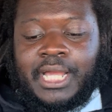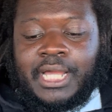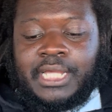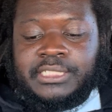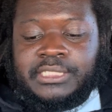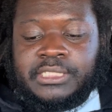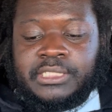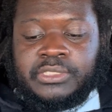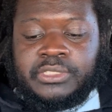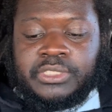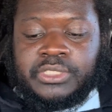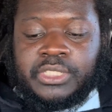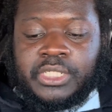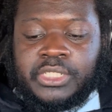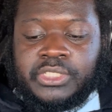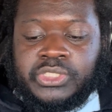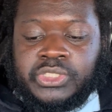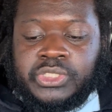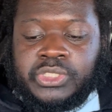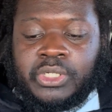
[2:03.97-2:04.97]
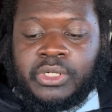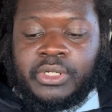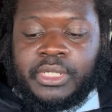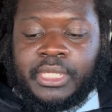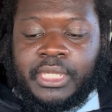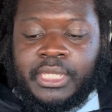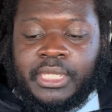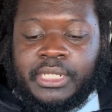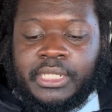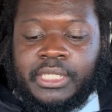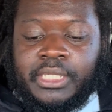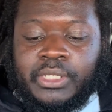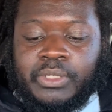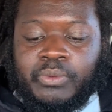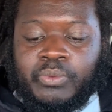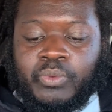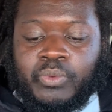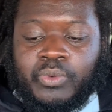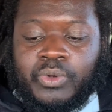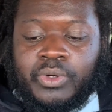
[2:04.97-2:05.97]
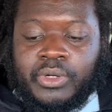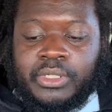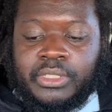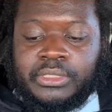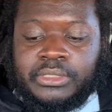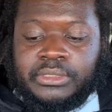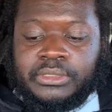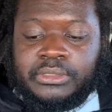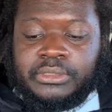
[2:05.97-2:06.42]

asking to just talk. And he want